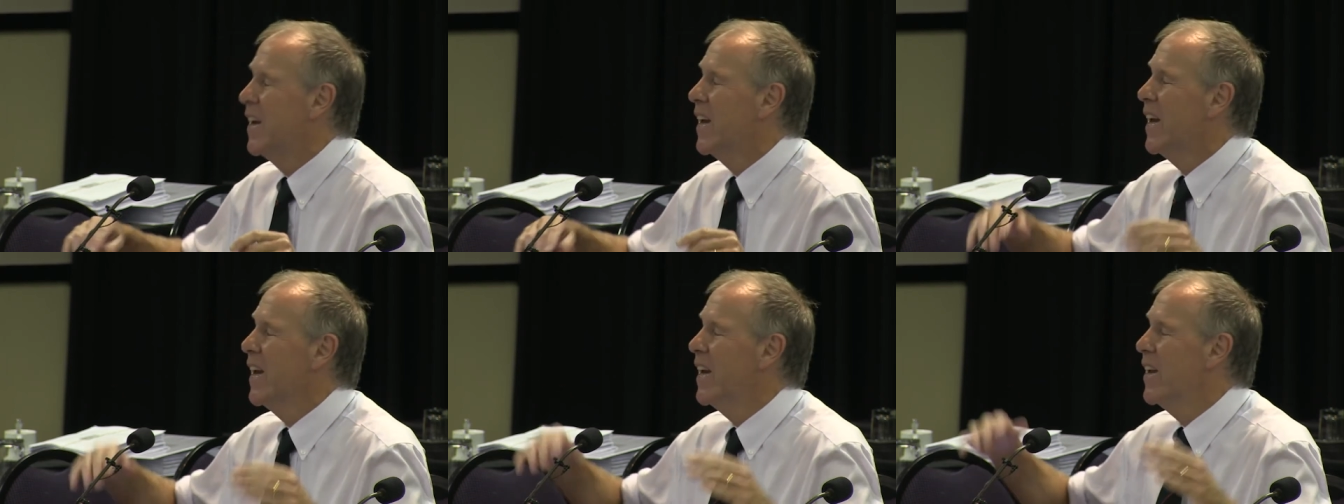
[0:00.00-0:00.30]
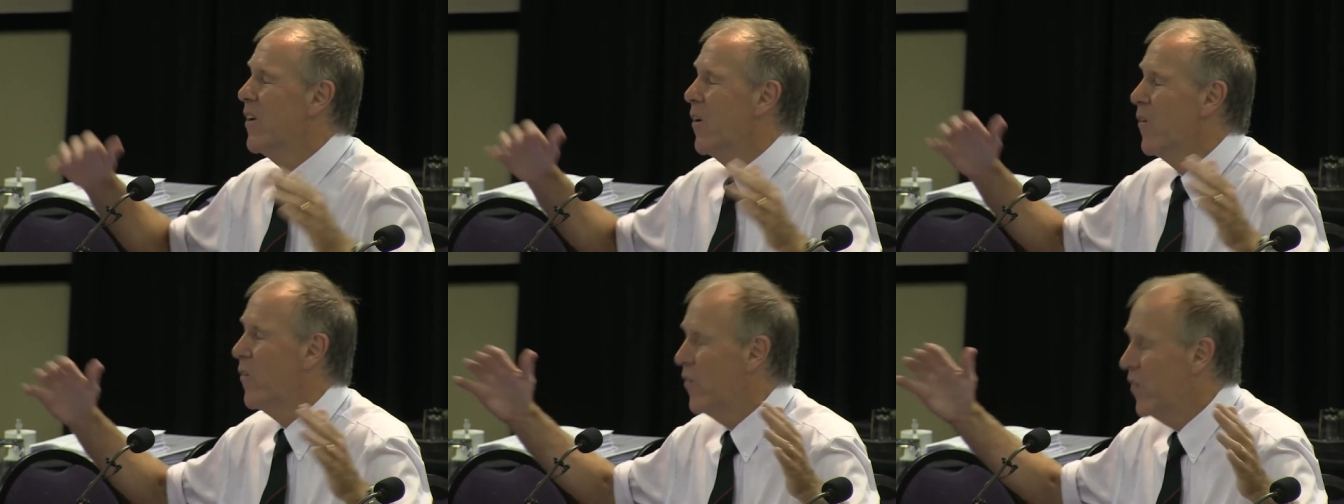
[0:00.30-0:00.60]

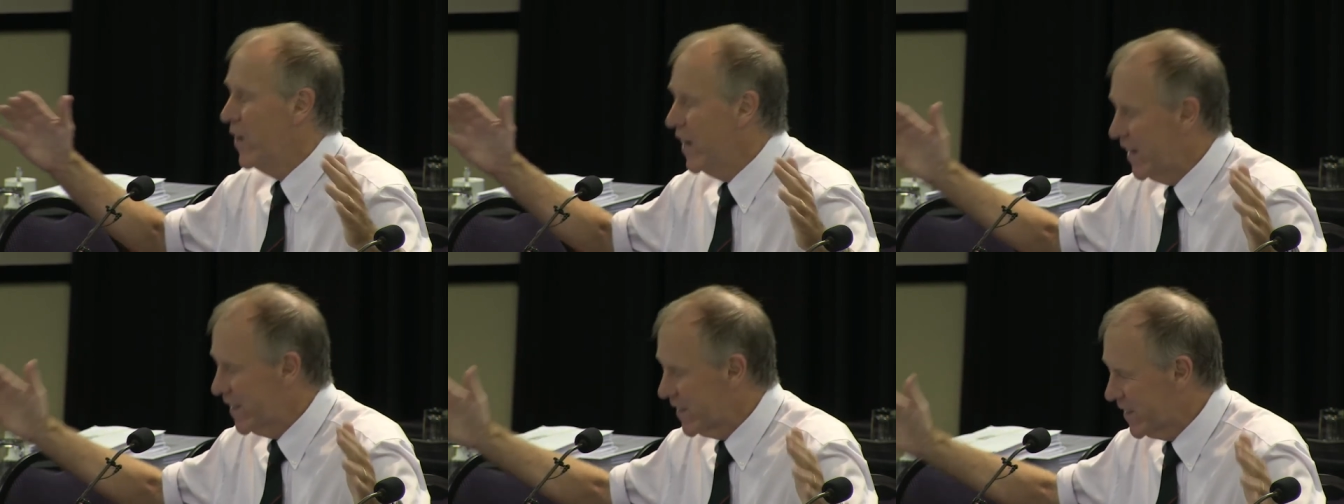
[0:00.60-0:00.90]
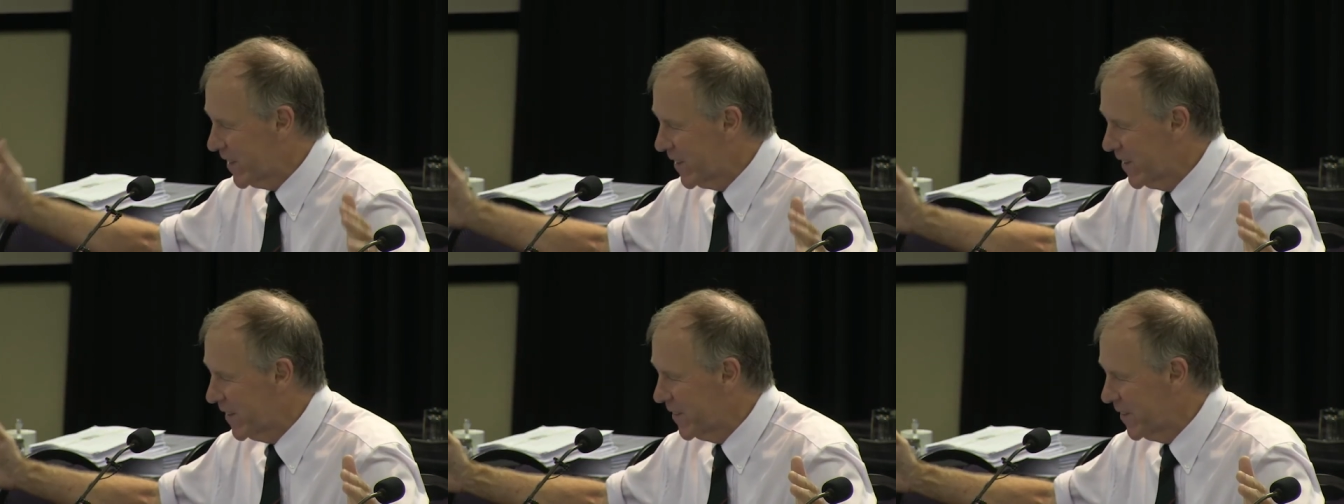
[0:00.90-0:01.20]
in
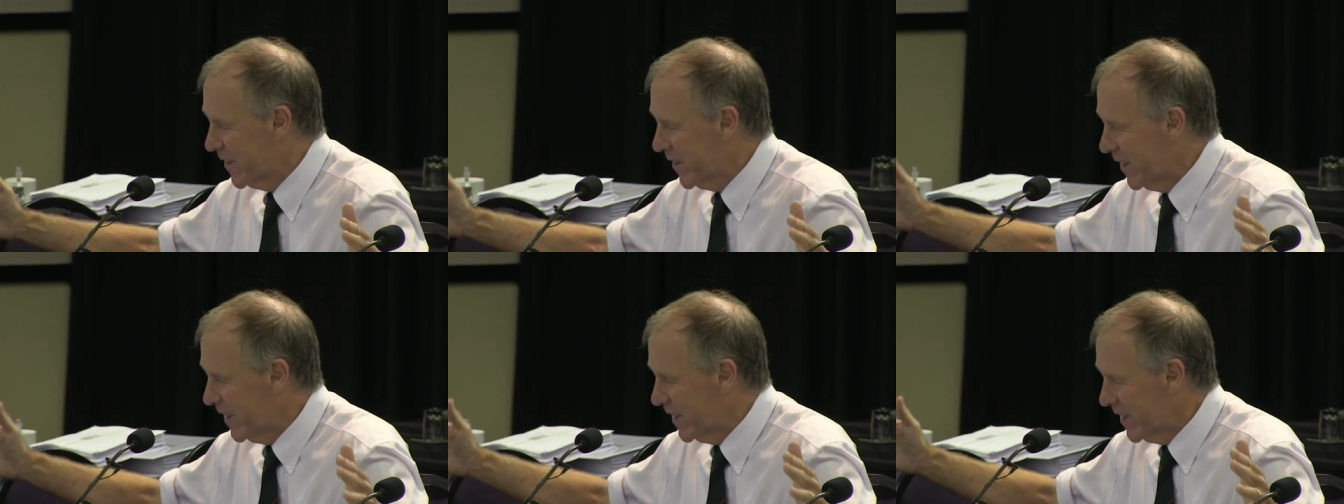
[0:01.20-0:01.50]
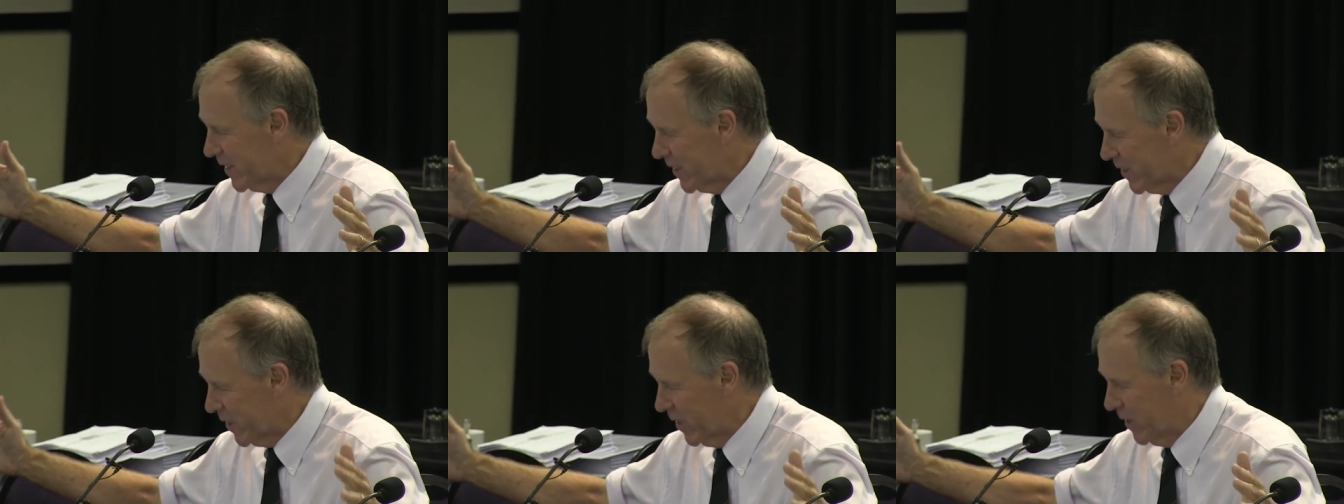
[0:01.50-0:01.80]
relative
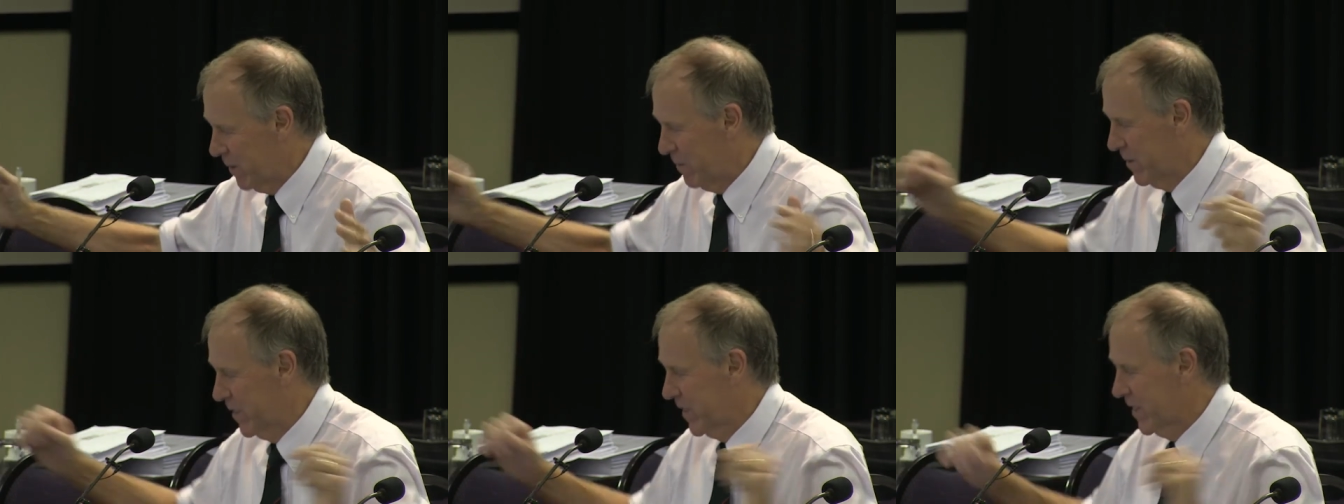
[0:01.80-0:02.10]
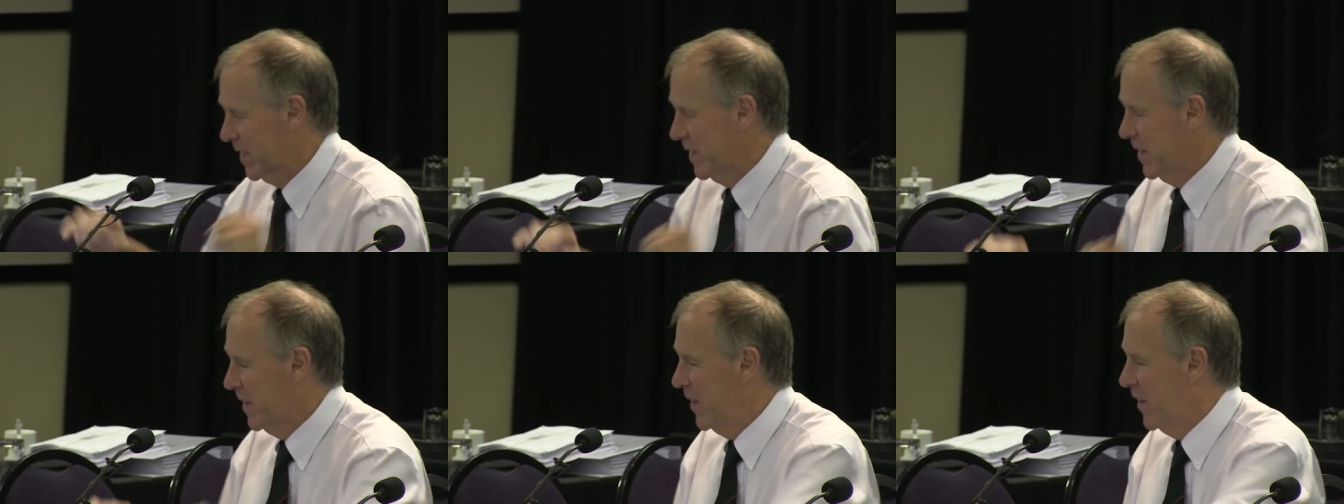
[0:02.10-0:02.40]
terms.